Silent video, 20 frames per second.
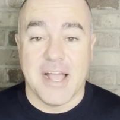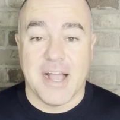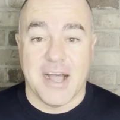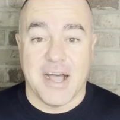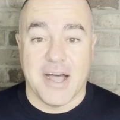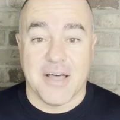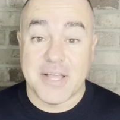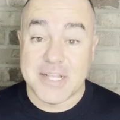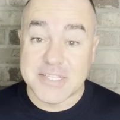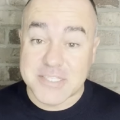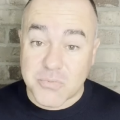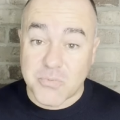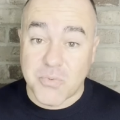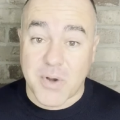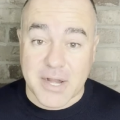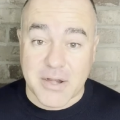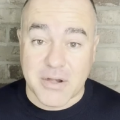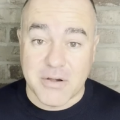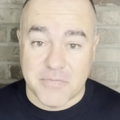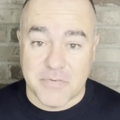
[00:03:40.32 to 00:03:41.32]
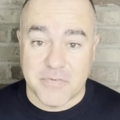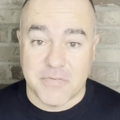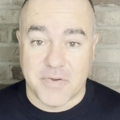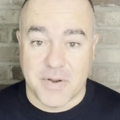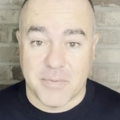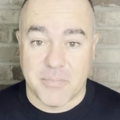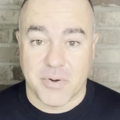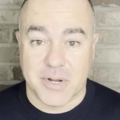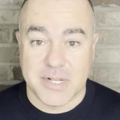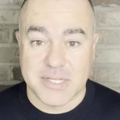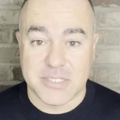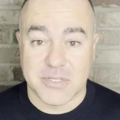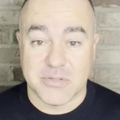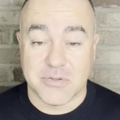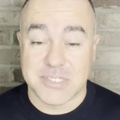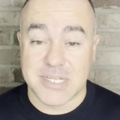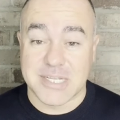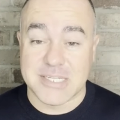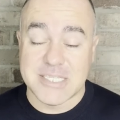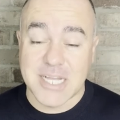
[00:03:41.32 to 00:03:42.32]
Uh, that's a record for February. So
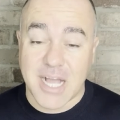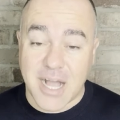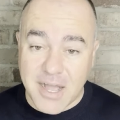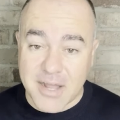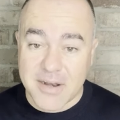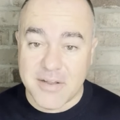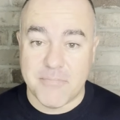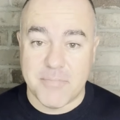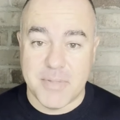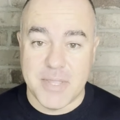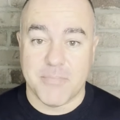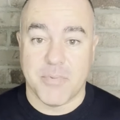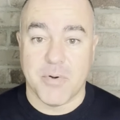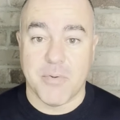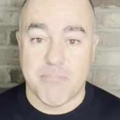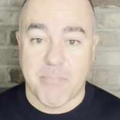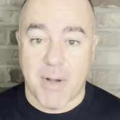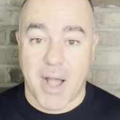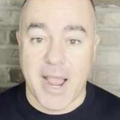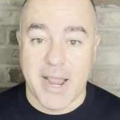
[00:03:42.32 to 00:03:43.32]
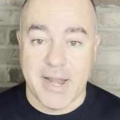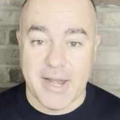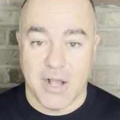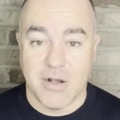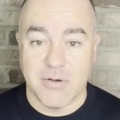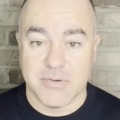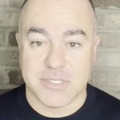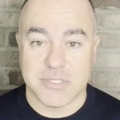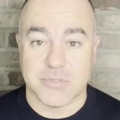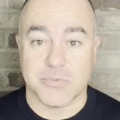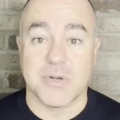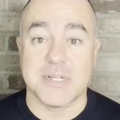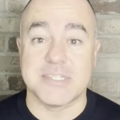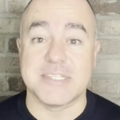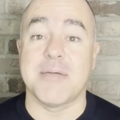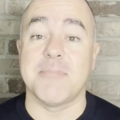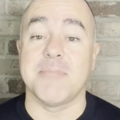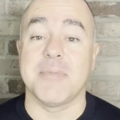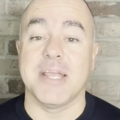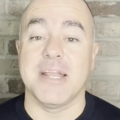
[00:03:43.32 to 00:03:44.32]
there's a ton of people buying houses. What does
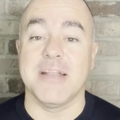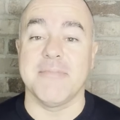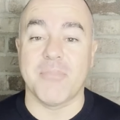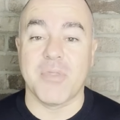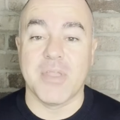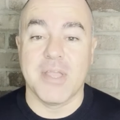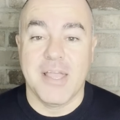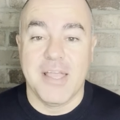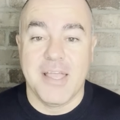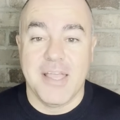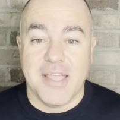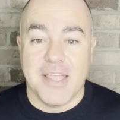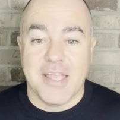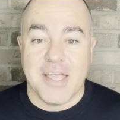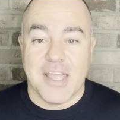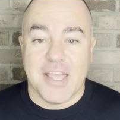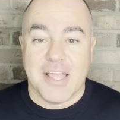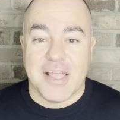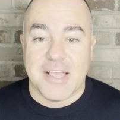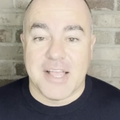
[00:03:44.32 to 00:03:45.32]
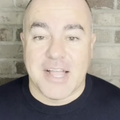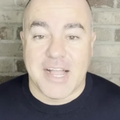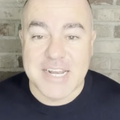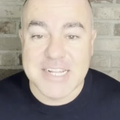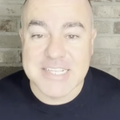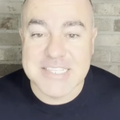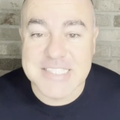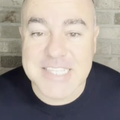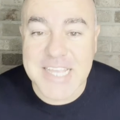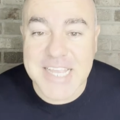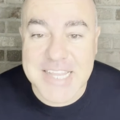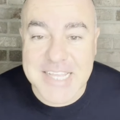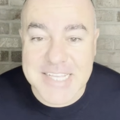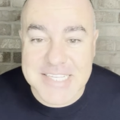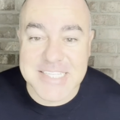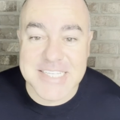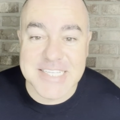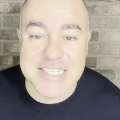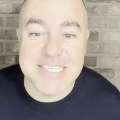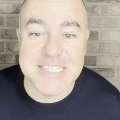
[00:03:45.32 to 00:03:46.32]
that mean? I'm gonna say
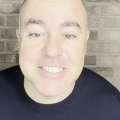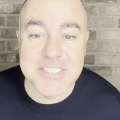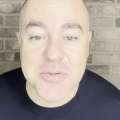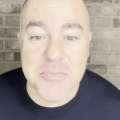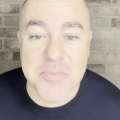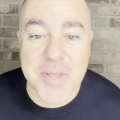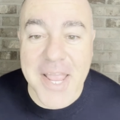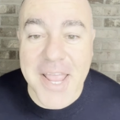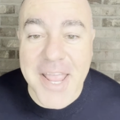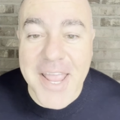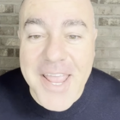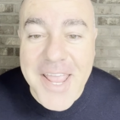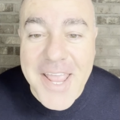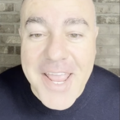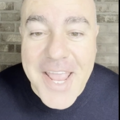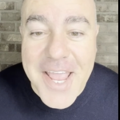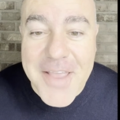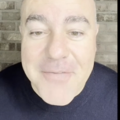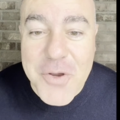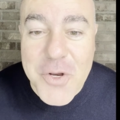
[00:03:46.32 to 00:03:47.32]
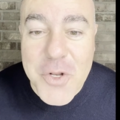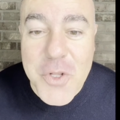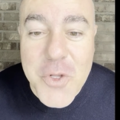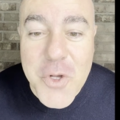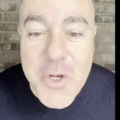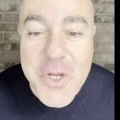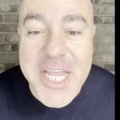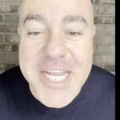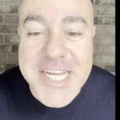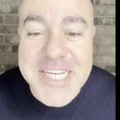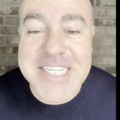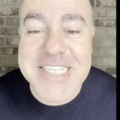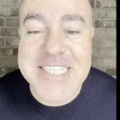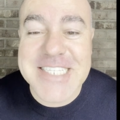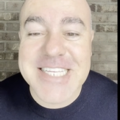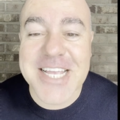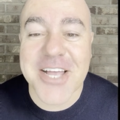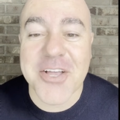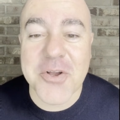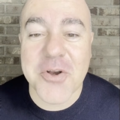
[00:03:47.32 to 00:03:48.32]
this. Listen to me. If you're looking to
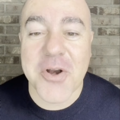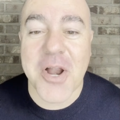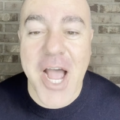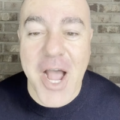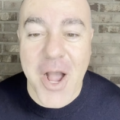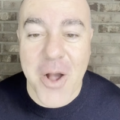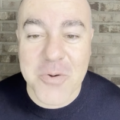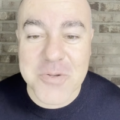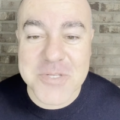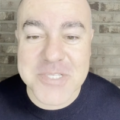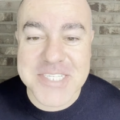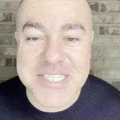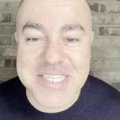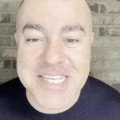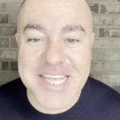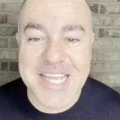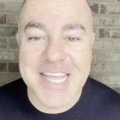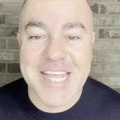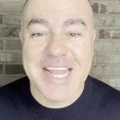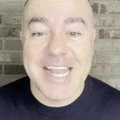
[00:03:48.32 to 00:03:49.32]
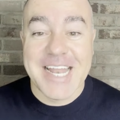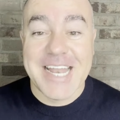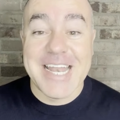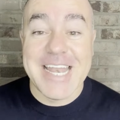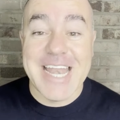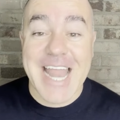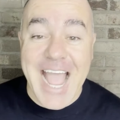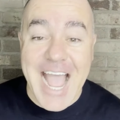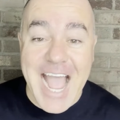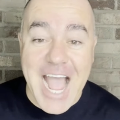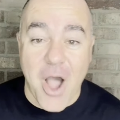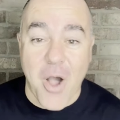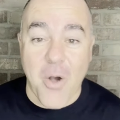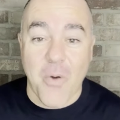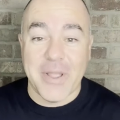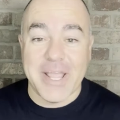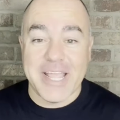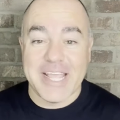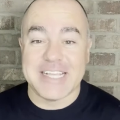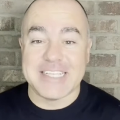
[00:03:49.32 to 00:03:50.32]
sell your house,
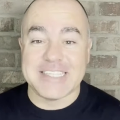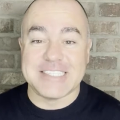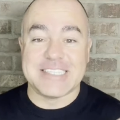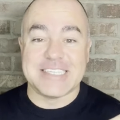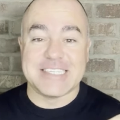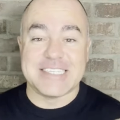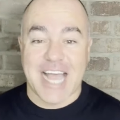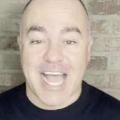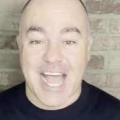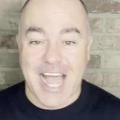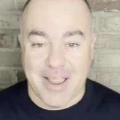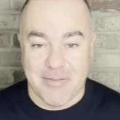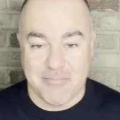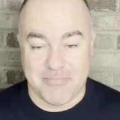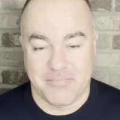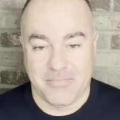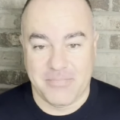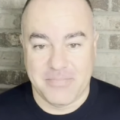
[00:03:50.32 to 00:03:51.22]
now is the time.